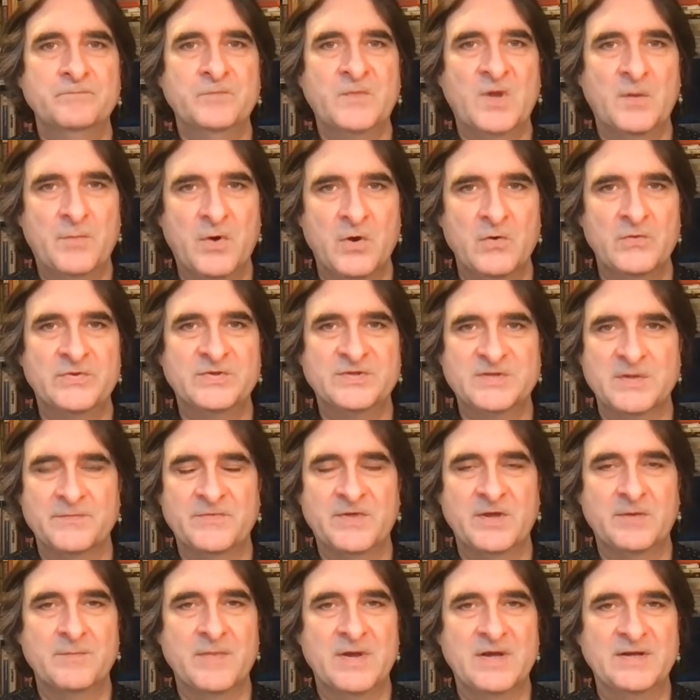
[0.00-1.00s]
Both
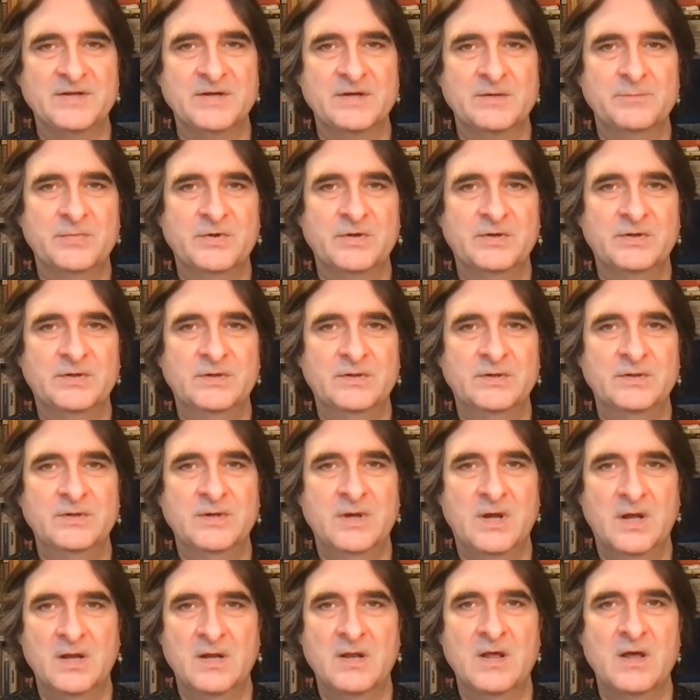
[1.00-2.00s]
something made up,
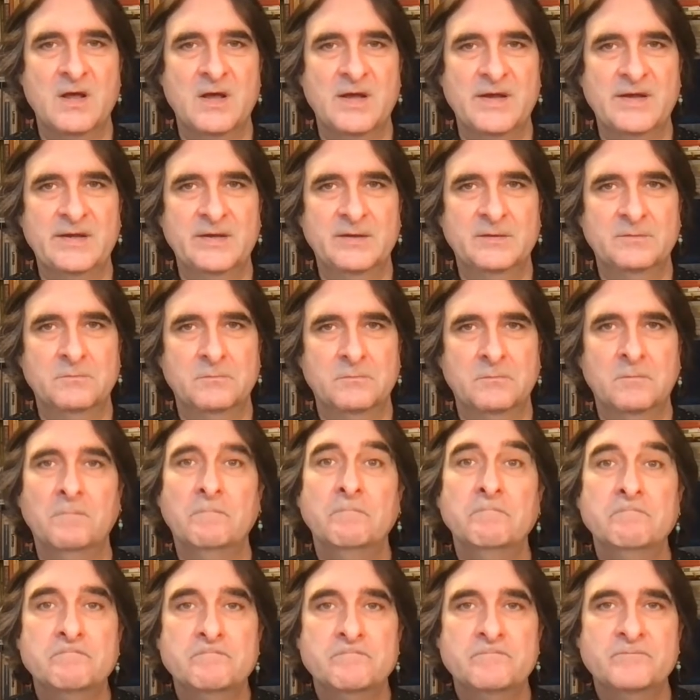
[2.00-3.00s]
a lie,
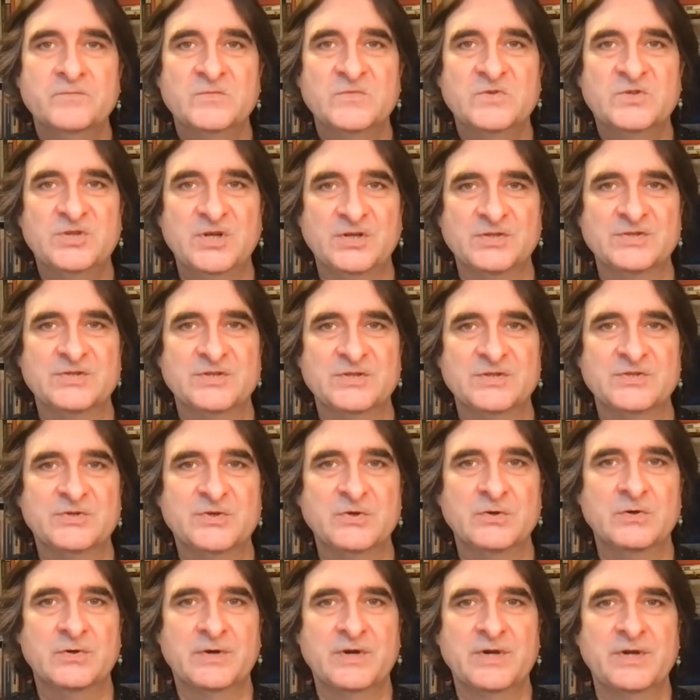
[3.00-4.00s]
just a
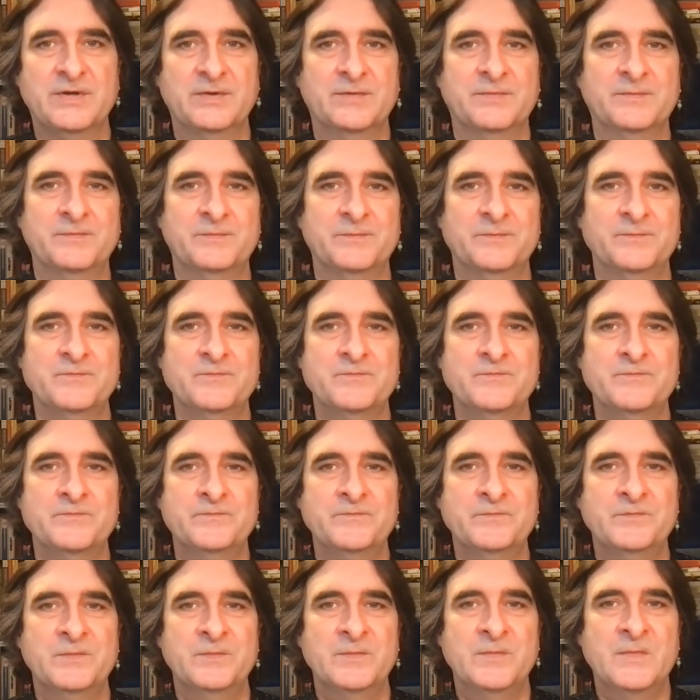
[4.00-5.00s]
story,
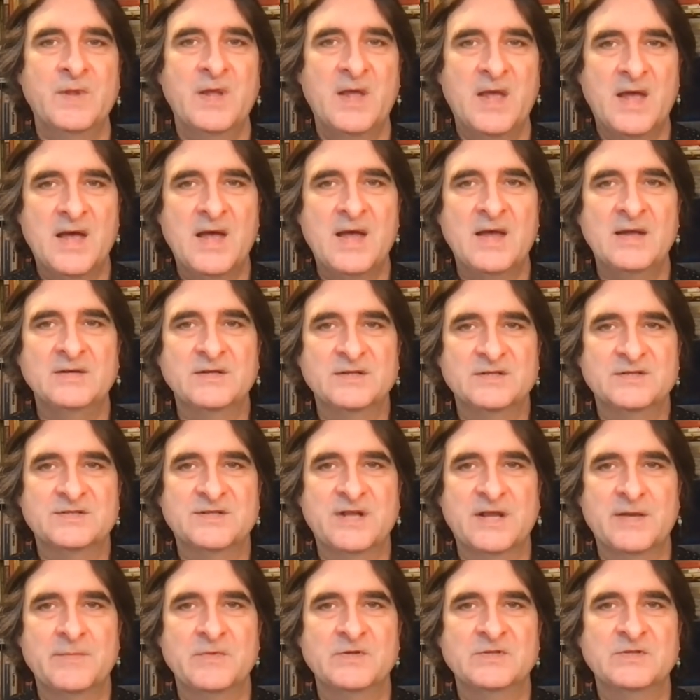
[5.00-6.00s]
and a
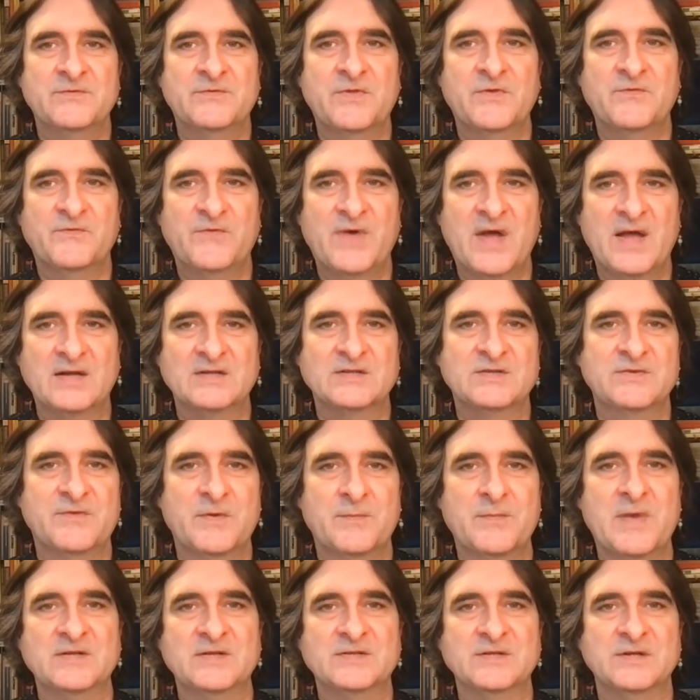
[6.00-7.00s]
statement of the facts of the
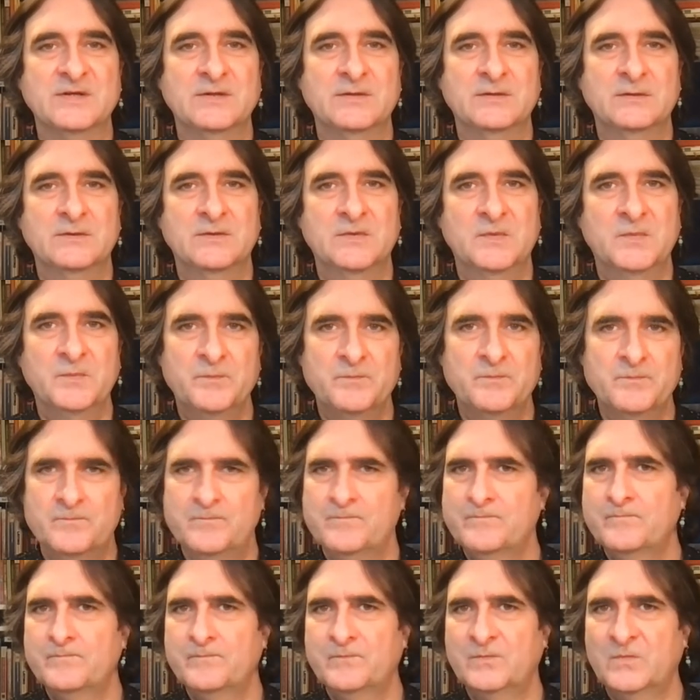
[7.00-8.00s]
matter.
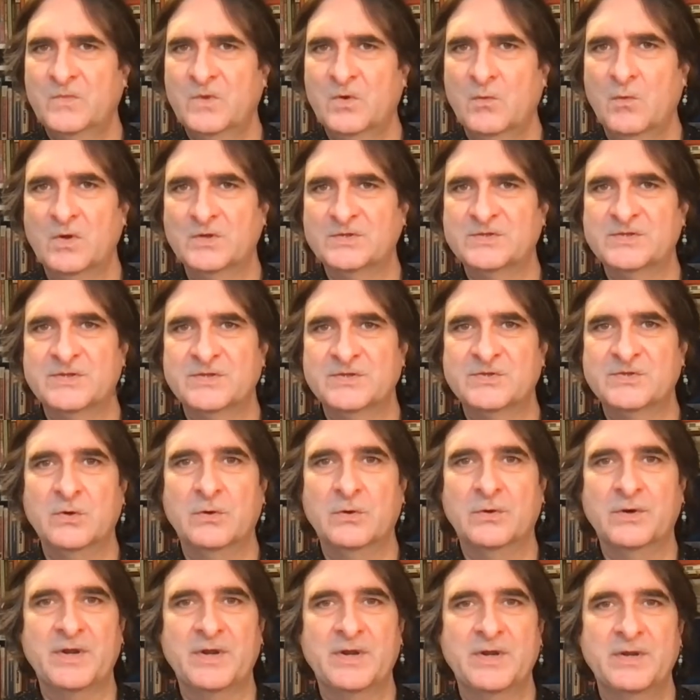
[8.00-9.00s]
What's the
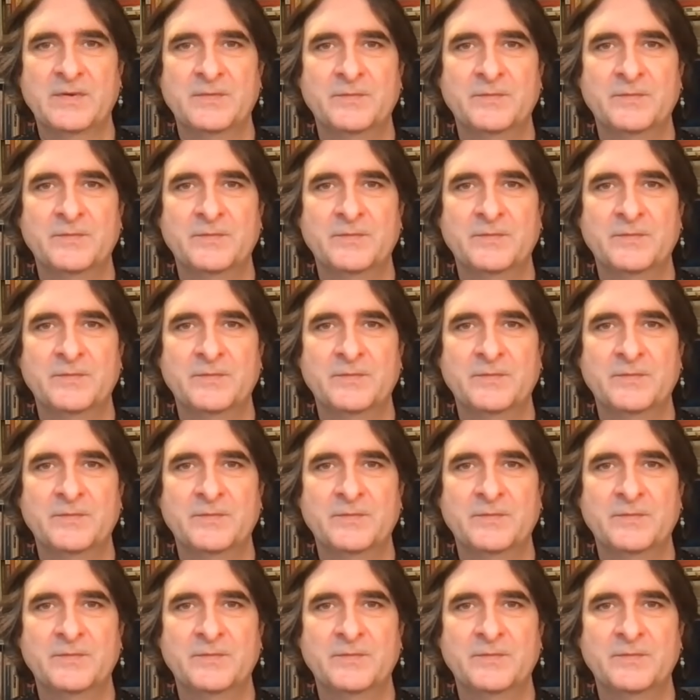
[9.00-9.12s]
story?